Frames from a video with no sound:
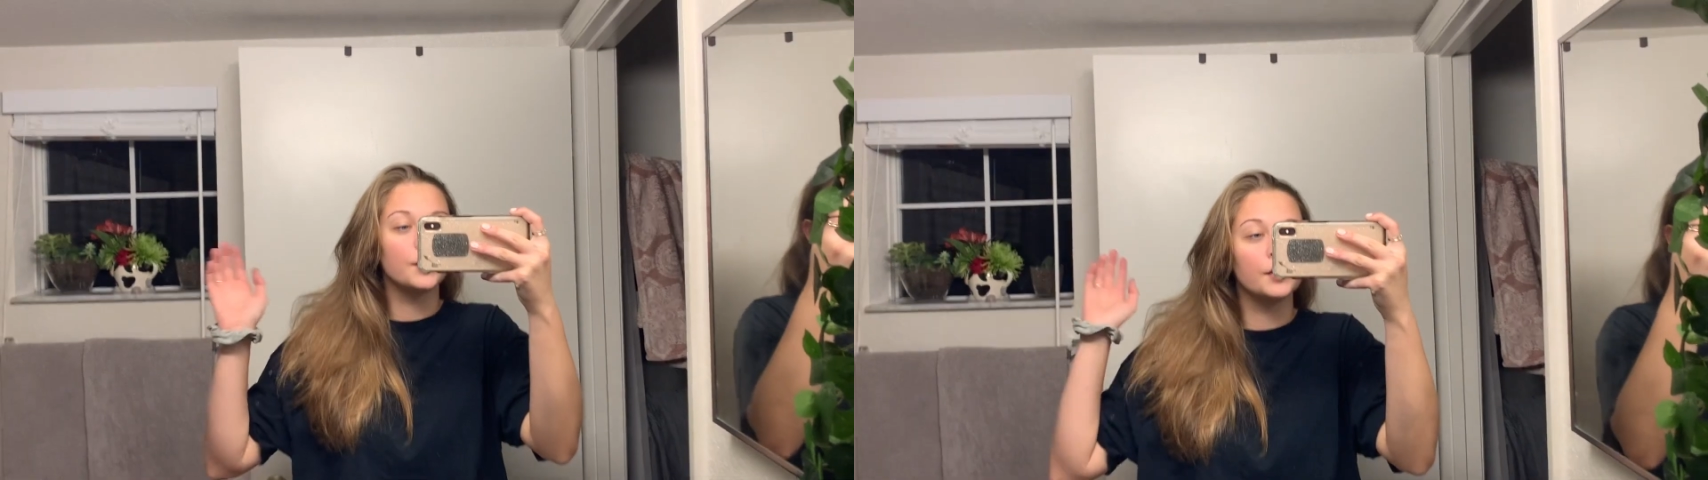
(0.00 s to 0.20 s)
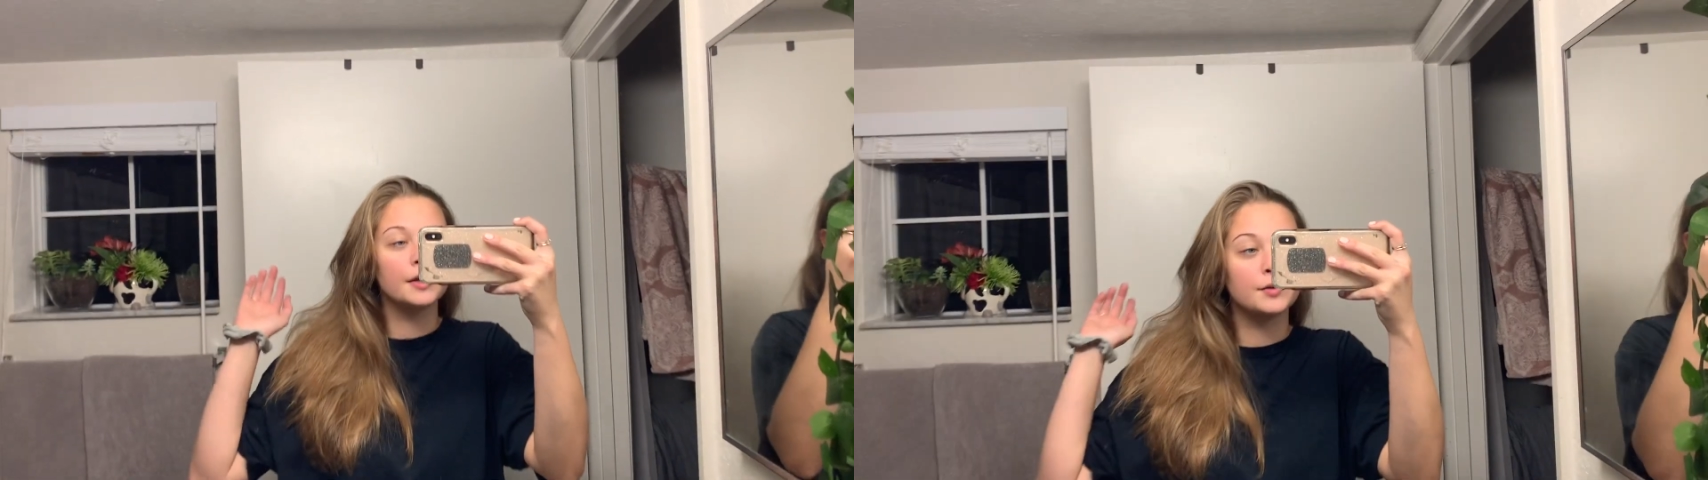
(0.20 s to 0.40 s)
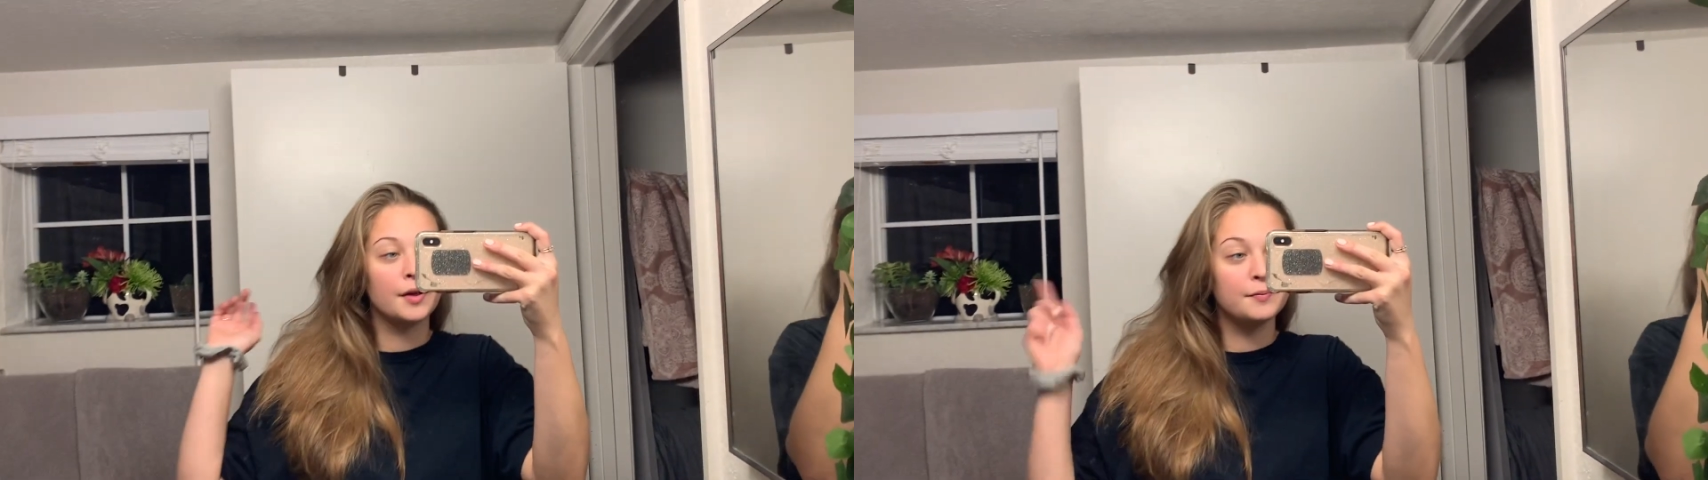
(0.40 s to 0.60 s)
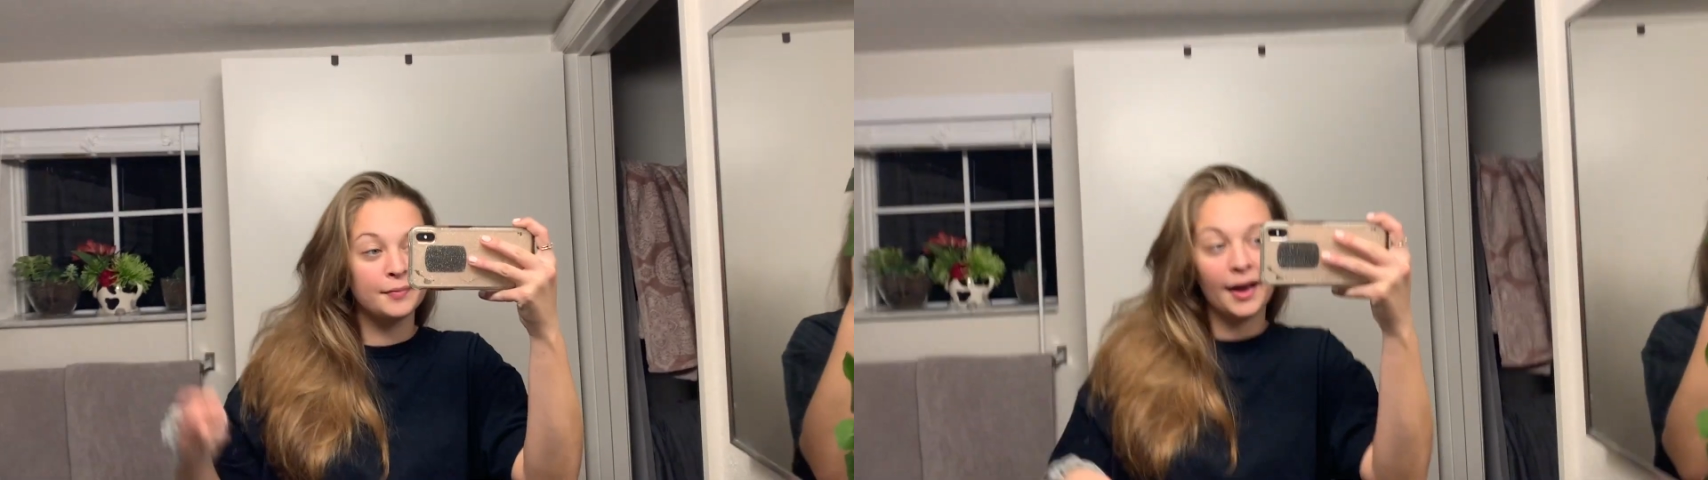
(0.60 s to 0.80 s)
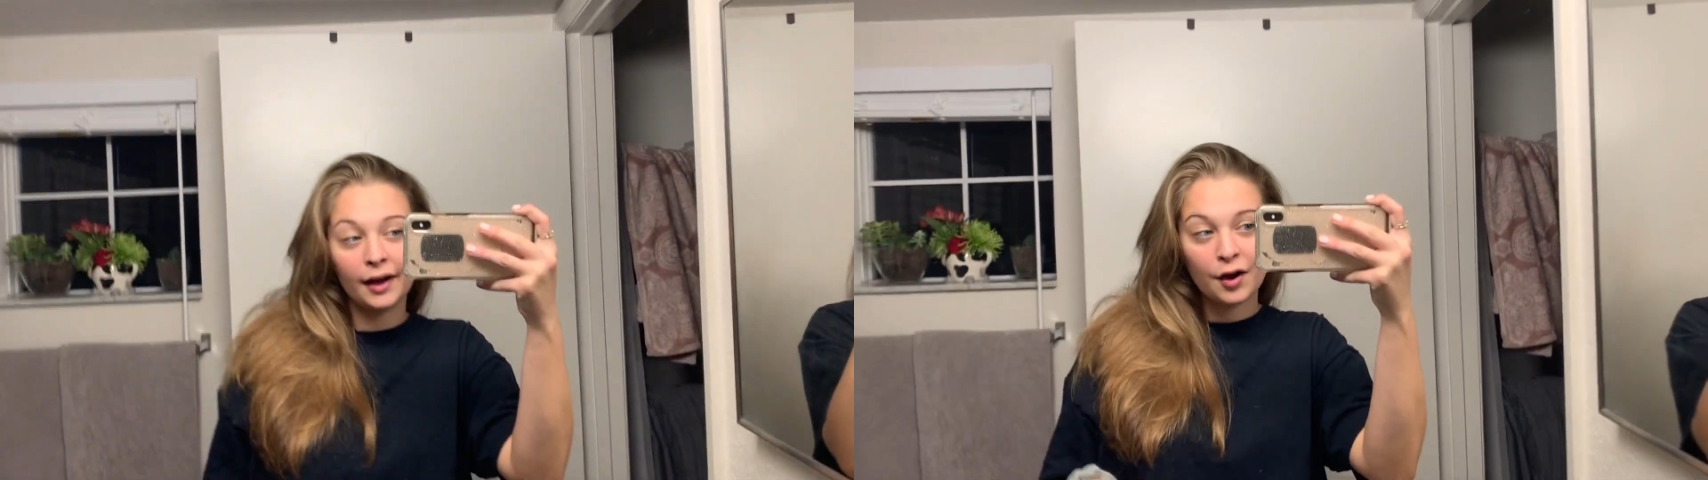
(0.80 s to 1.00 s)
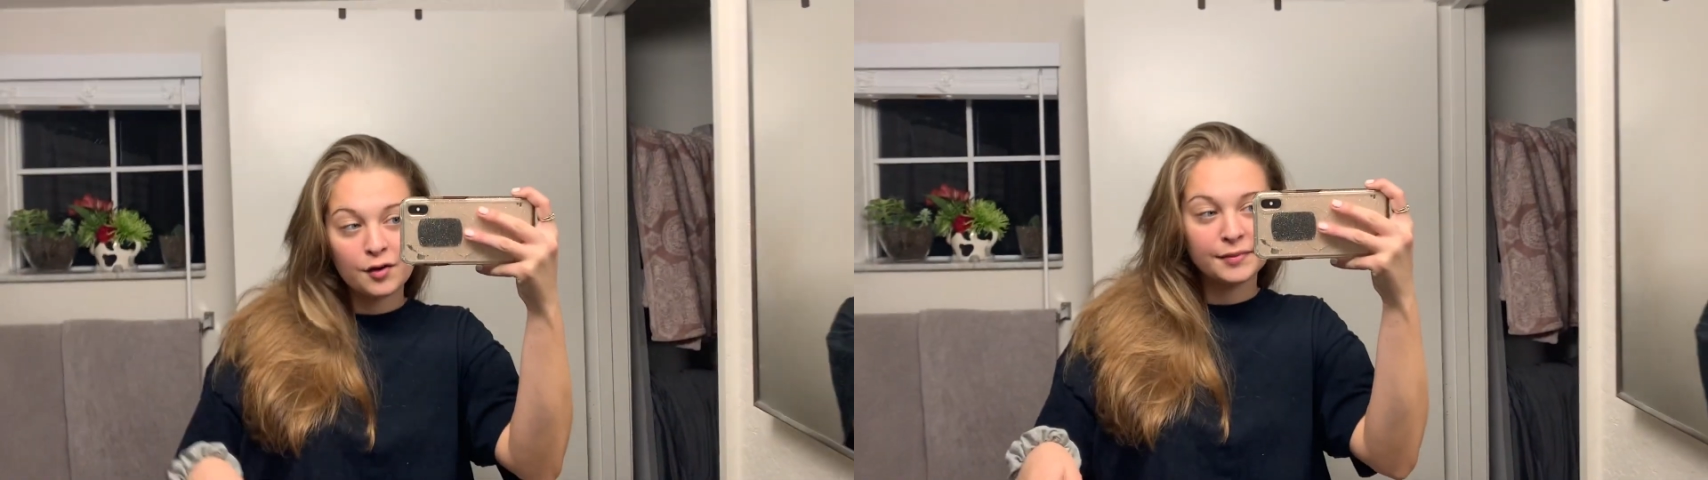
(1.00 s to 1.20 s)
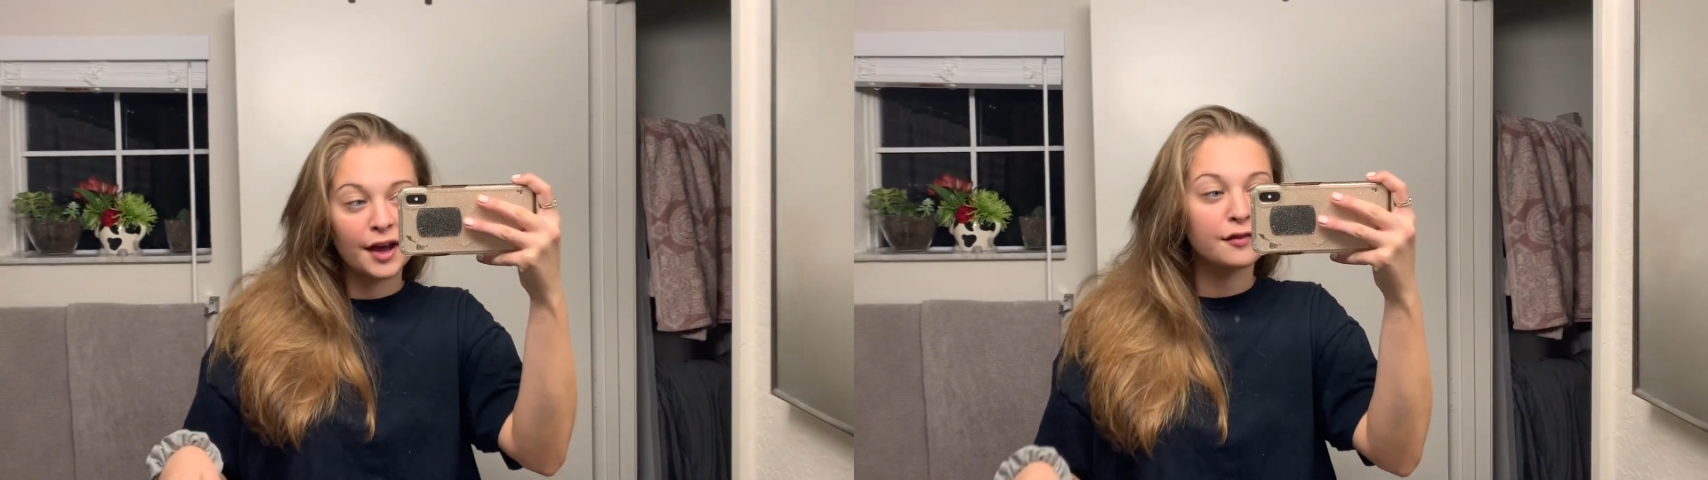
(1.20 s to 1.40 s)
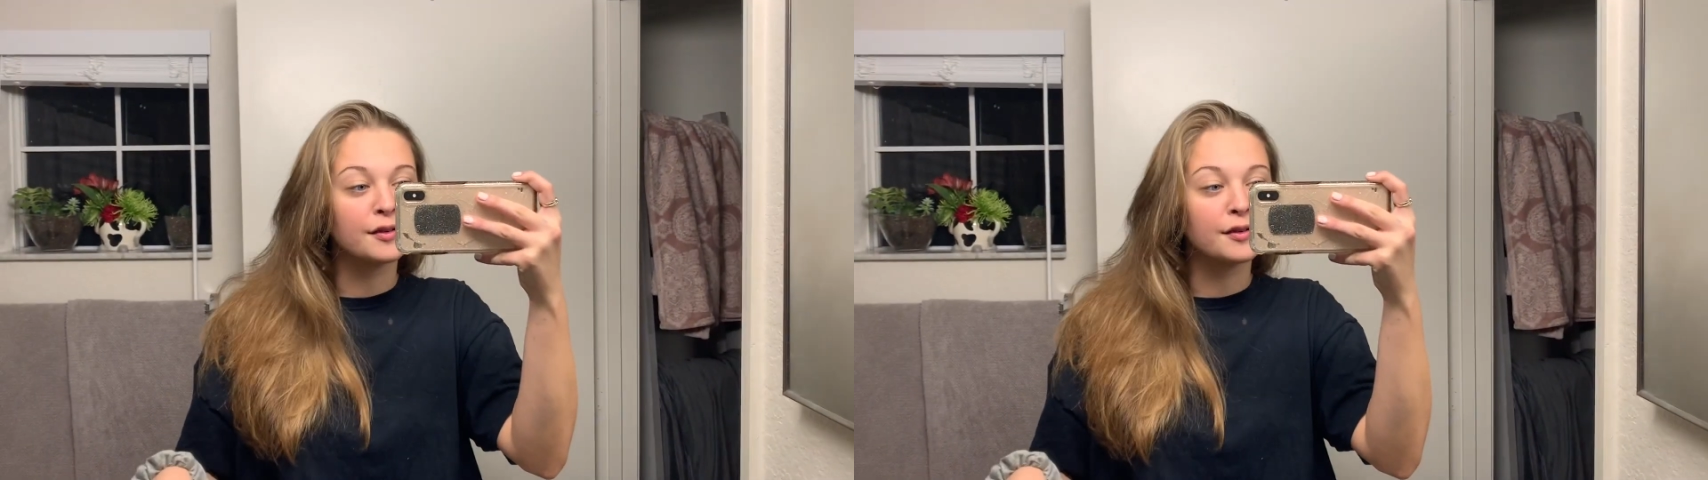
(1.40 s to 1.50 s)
Okay, so I am back home now